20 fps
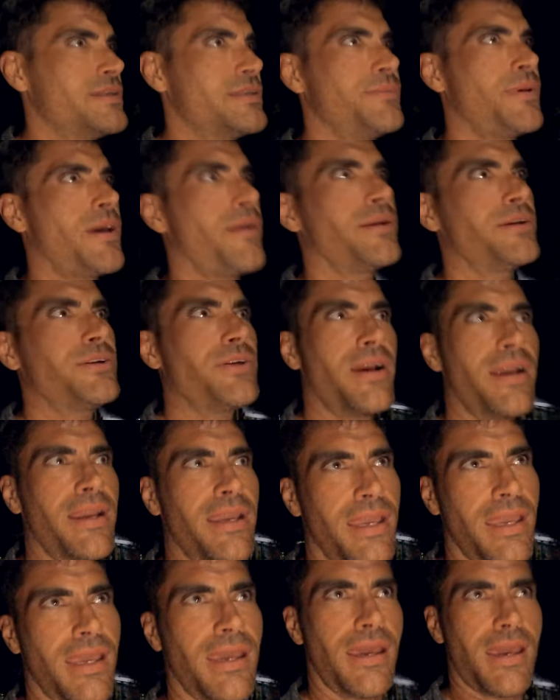to be able to try
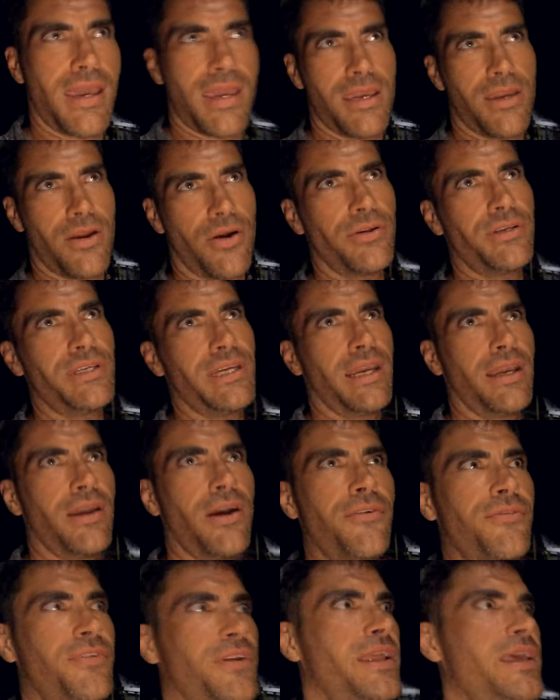and get a Gojek.
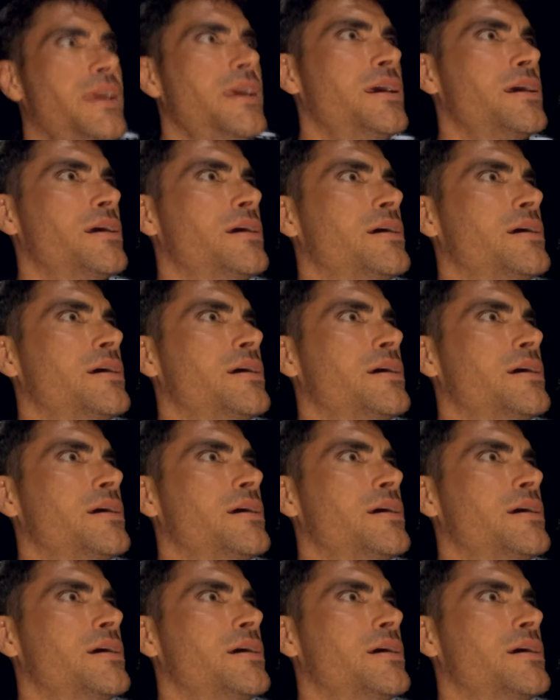Hopefully.